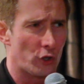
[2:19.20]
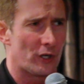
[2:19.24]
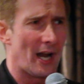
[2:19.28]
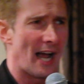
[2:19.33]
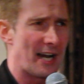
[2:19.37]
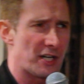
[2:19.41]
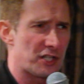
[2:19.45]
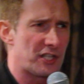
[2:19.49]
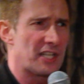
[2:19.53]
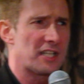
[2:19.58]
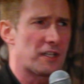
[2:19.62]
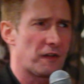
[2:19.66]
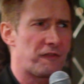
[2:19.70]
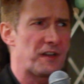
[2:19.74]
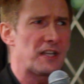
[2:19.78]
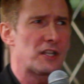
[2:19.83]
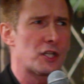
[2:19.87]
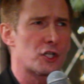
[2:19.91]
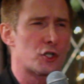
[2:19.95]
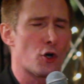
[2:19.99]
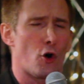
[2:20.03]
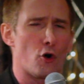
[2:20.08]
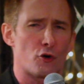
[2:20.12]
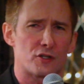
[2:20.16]
could actually
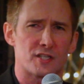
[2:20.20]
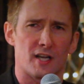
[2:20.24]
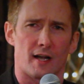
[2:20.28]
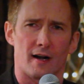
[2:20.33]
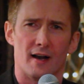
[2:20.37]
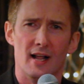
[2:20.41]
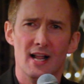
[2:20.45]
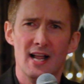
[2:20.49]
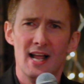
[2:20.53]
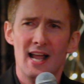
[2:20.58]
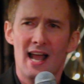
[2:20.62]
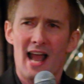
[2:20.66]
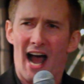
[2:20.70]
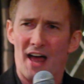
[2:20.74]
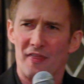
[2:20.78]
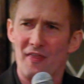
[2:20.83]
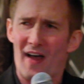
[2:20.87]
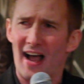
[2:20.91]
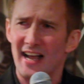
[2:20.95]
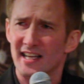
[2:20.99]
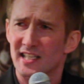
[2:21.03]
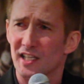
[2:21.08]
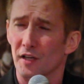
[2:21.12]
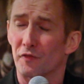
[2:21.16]
defeat the Doctor, and
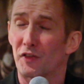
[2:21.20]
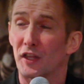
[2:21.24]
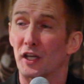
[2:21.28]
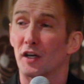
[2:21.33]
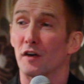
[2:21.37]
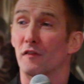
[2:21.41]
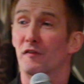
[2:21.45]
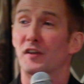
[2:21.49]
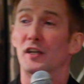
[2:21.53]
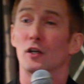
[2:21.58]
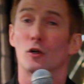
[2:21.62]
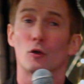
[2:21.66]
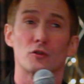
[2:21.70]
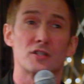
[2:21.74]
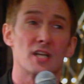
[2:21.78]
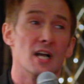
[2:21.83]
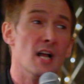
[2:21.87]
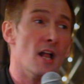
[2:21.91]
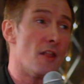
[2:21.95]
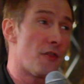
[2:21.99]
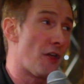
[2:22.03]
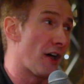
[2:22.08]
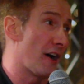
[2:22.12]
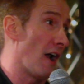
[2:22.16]
that's if they
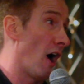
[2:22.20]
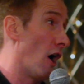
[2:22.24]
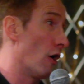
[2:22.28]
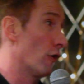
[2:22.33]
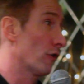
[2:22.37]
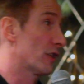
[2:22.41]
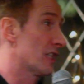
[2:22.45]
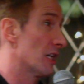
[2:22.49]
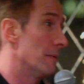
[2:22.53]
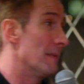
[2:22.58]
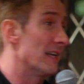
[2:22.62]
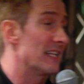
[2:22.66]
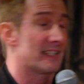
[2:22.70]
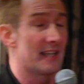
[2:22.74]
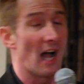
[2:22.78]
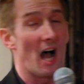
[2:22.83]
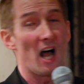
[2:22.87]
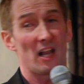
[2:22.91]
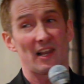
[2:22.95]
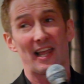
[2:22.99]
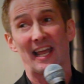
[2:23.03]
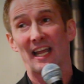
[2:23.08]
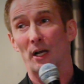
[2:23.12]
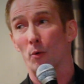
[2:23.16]
revealed their ultimate
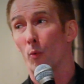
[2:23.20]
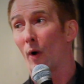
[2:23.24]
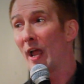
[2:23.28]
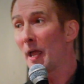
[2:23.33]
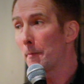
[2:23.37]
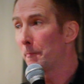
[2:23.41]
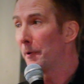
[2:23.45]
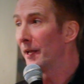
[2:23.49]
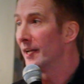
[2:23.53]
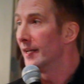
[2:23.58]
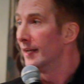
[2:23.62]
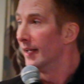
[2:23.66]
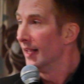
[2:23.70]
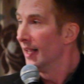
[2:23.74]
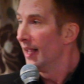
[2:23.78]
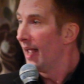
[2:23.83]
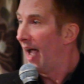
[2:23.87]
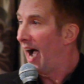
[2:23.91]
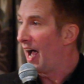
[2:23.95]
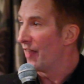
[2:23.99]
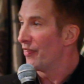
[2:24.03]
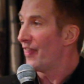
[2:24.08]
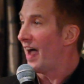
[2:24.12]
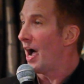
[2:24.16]
Dalek weapon,
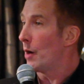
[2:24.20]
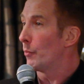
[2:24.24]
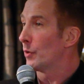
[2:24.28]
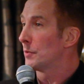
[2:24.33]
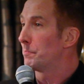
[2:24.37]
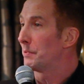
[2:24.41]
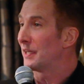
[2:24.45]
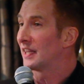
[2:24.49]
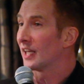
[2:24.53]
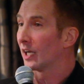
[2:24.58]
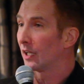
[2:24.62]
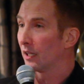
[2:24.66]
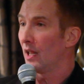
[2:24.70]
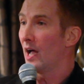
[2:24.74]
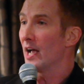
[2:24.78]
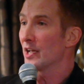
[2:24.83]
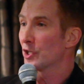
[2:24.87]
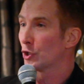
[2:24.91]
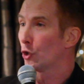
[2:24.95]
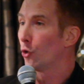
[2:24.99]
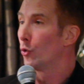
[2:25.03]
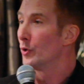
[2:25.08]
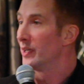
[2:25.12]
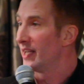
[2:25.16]
and that would be the
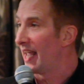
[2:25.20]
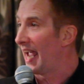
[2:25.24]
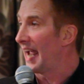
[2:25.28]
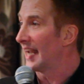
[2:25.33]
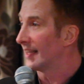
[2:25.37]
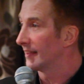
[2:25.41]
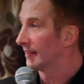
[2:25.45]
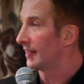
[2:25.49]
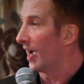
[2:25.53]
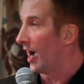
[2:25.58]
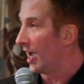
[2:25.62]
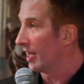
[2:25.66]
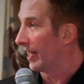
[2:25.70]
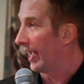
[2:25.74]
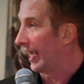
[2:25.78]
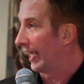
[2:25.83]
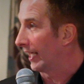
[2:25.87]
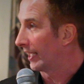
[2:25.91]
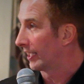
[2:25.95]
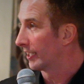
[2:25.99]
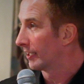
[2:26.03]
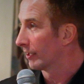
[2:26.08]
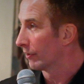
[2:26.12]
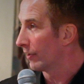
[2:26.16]
Glasgow Ned
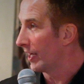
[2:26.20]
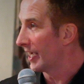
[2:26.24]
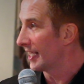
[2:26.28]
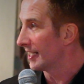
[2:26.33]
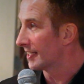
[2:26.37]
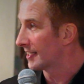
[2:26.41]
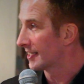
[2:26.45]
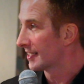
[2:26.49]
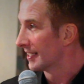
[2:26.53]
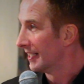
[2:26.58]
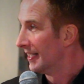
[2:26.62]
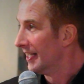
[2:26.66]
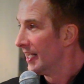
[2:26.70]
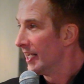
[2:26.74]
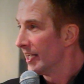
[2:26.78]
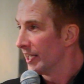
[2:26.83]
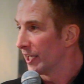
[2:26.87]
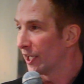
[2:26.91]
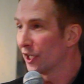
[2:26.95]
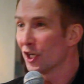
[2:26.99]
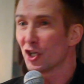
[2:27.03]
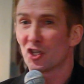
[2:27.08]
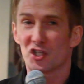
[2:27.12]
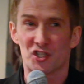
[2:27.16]
Dalek, right?
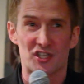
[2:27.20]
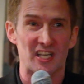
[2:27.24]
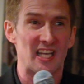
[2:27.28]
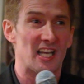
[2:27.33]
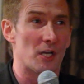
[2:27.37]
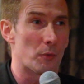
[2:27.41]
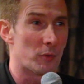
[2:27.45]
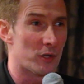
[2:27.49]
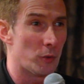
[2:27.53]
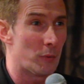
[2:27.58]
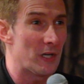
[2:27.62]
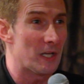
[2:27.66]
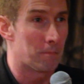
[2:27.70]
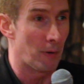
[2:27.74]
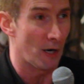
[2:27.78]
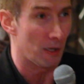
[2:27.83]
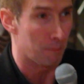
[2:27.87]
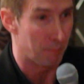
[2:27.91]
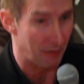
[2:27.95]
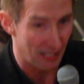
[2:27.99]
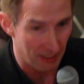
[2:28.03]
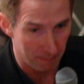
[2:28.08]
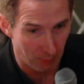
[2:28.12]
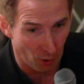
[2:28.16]
You can just see it with the wee
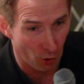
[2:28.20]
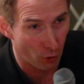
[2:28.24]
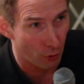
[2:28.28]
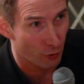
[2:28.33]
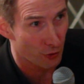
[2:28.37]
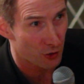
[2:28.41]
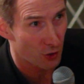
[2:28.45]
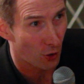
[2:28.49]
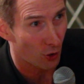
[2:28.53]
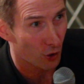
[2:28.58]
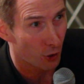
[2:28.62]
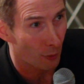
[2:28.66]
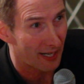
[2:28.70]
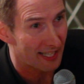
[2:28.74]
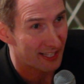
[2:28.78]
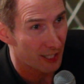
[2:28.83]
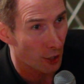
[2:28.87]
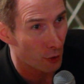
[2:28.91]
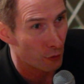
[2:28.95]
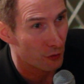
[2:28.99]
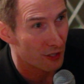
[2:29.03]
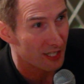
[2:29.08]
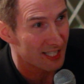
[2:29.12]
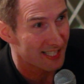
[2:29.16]
Burberry balls all the way
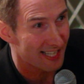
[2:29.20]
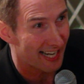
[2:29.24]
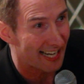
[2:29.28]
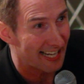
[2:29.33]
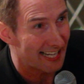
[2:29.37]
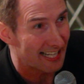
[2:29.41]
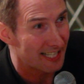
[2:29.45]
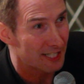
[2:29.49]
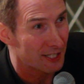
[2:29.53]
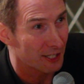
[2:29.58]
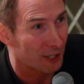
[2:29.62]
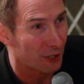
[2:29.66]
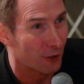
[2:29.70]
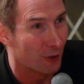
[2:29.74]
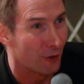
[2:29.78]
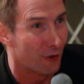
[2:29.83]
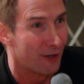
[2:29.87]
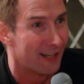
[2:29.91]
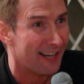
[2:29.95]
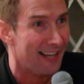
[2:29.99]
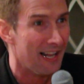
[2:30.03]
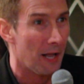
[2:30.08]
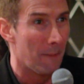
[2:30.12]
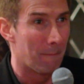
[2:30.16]
down the side,
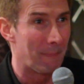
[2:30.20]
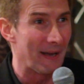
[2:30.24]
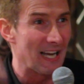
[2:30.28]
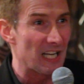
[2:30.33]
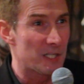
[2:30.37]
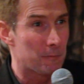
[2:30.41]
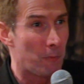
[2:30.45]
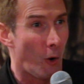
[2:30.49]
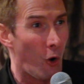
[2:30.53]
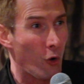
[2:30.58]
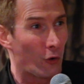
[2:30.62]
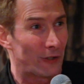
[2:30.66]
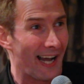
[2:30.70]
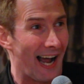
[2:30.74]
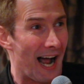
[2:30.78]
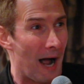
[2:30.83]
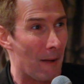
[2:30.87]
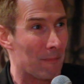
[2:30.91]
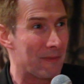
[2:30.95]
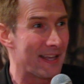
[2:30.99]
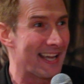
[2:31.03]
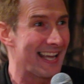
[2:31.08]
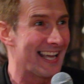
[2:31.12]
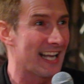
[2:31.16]
baseball
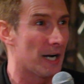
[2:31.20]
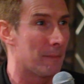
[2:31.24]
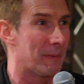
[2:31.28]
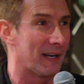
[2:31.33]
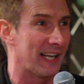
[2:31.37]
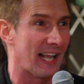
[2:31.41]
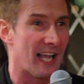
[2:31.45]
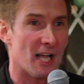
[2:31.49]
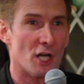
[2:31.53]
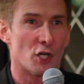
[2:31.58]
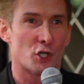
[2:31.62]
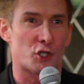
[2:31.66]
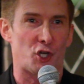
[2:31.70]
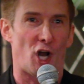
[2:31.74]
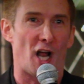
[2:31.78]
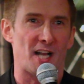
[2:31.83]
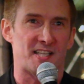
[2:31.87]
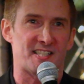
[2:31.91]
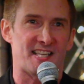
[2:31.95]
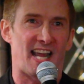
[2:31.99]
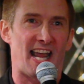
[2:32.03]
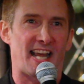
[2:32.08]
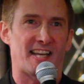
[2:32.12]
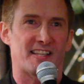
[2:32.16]
cap there, it'd be like,
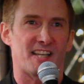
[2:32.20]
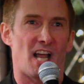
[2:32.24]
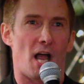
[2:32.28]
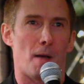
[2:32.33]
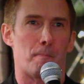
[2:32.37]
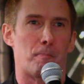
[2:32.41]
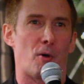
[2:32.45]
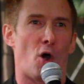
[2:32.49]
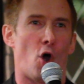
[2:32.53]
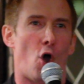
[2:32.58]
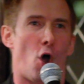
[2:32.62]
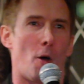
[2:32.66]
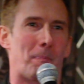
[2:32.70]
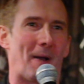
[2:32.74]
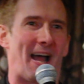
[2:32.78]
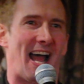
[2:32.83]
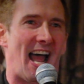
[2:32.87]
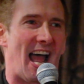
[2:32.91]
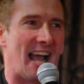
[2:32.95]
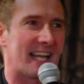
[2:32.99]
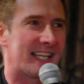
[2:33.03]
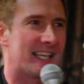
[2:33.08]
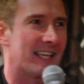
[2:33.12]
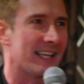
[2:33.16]
shut it, you ball
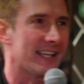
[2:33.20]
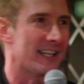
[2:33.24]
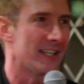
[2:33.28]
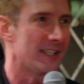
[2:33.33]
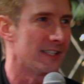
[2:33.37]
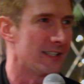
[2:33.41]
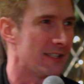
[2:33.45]
bag,